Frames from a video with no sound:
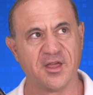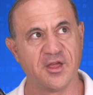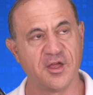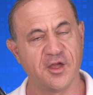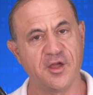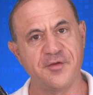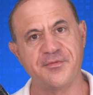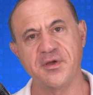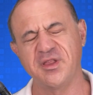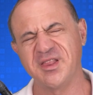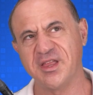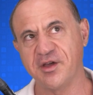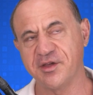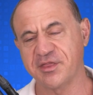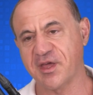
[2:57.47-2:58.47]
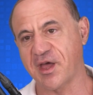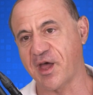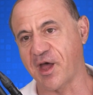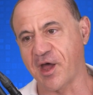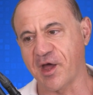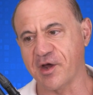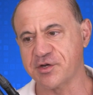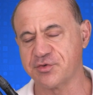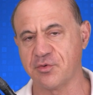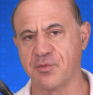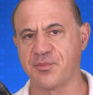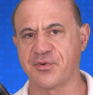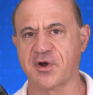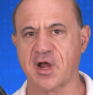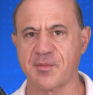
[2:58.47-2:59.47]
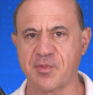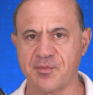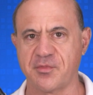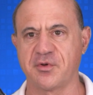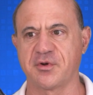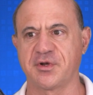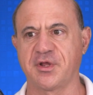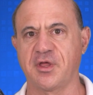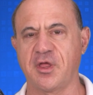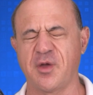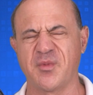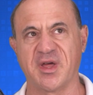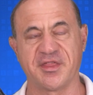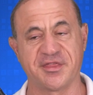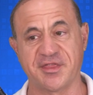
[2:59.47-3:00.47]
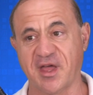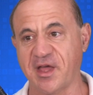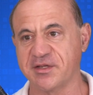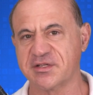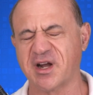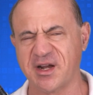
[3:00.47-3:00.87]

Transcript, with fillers: if we look at the actual problem we're dealing with, that's our